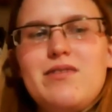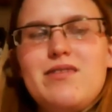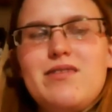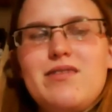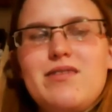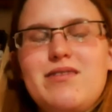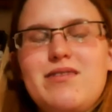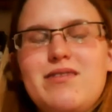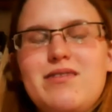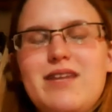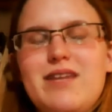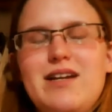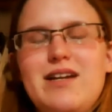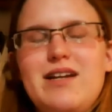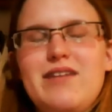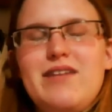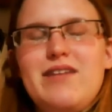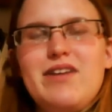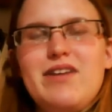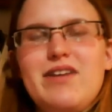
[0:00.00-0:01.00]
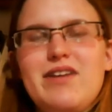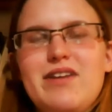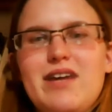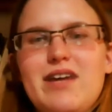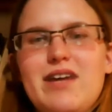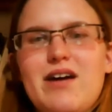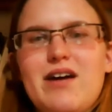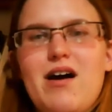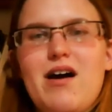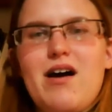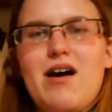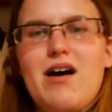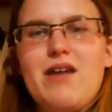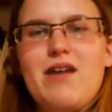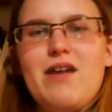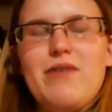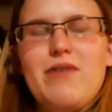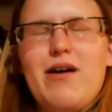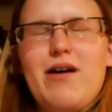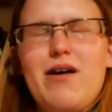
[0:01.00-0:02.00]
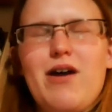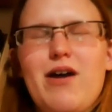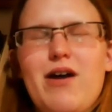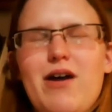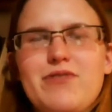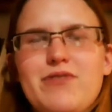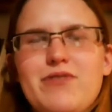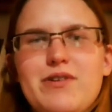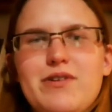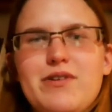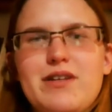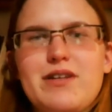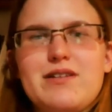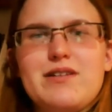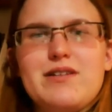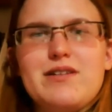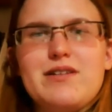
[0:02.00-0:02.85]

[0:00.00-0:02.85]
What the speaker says: they didn't even like offer the